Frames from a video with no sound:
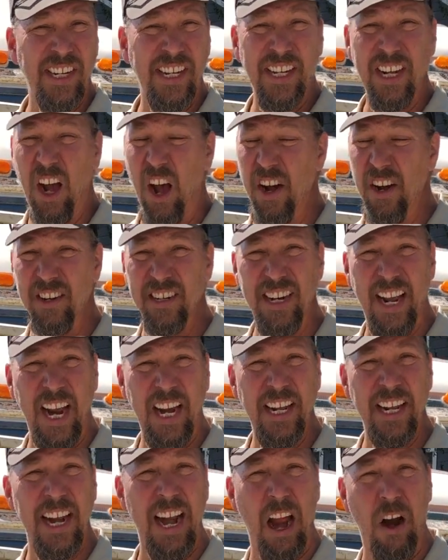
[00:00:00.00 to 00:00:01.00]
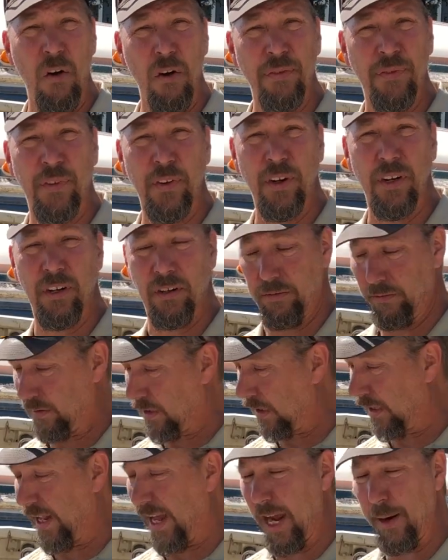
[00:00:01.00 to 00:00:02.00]
180 an hour for
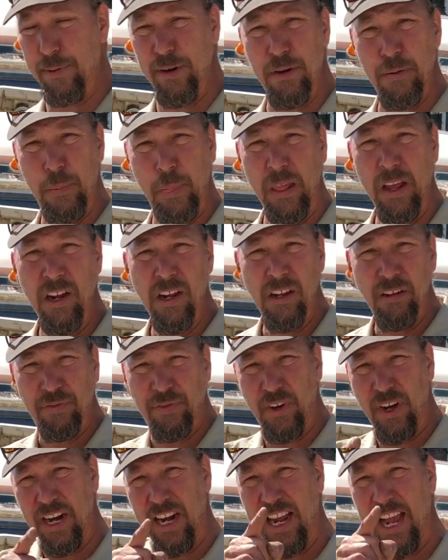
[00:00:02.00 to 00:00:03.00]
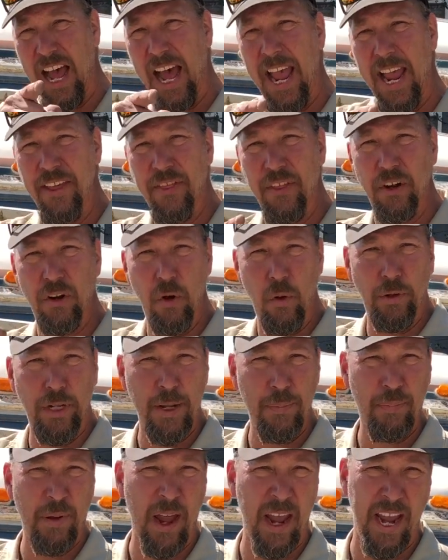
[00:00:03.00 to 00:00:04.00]
the labor. For a guy, they're only
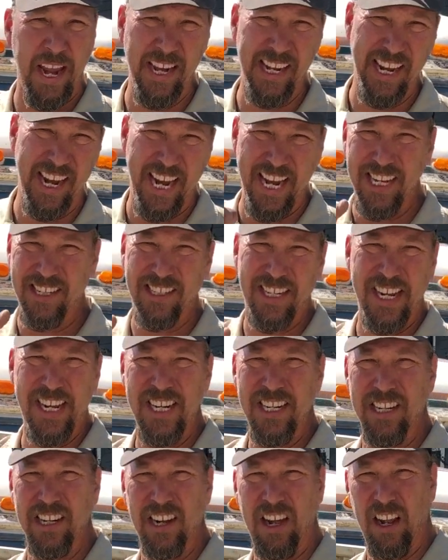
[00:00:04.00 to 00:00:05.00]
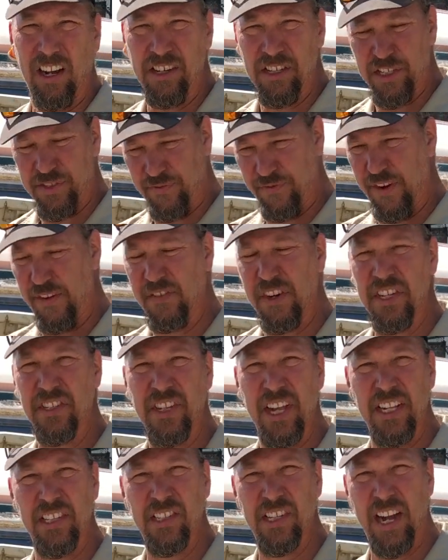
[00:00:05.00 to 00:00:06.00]
paying
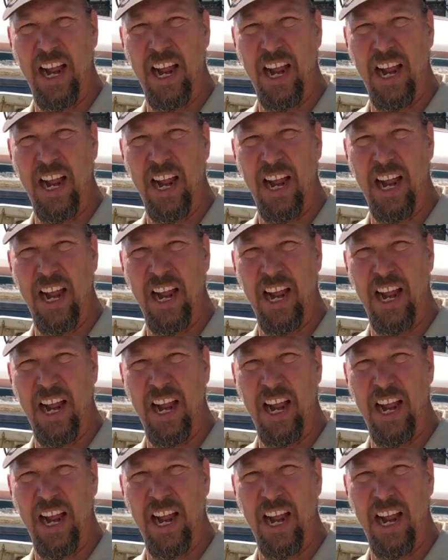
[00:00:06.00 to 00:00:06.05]
$18.50 an